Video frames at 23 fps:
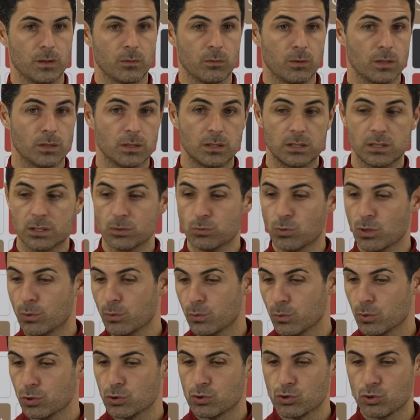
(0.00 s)
Well, this is where we
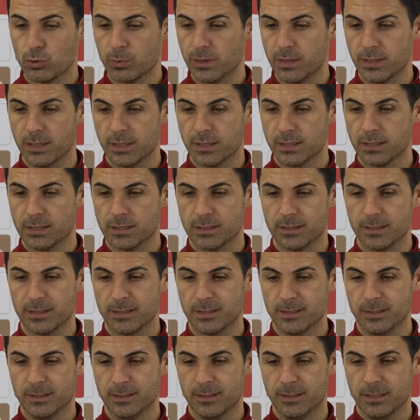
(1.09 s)
want to be, and
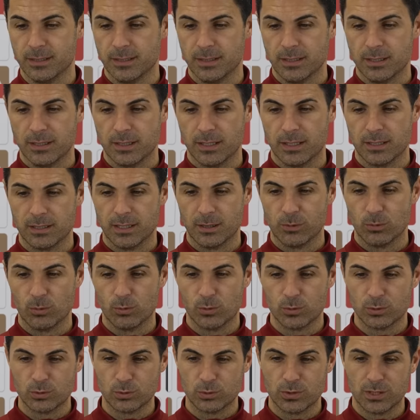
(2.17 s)
uh, and now we
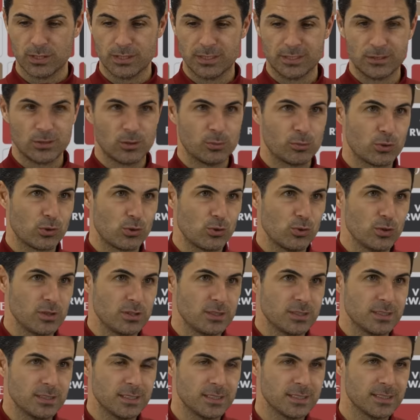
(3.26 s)
want to take this
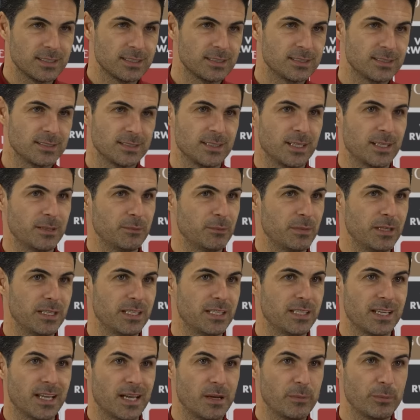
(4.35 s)
opportunity and, and
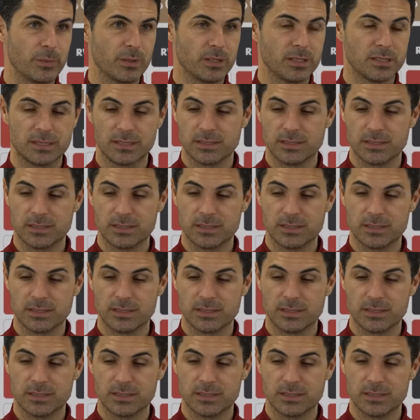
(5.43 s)
make it happen.